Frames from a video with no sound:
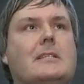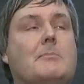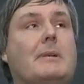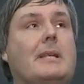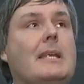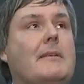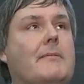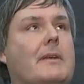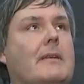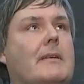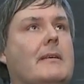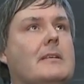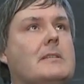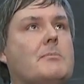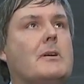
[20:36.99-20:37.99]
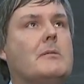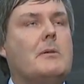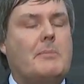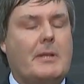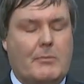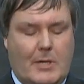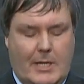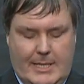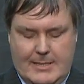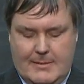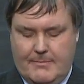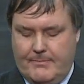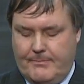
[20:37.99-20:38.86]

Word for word: to believe in as probably right.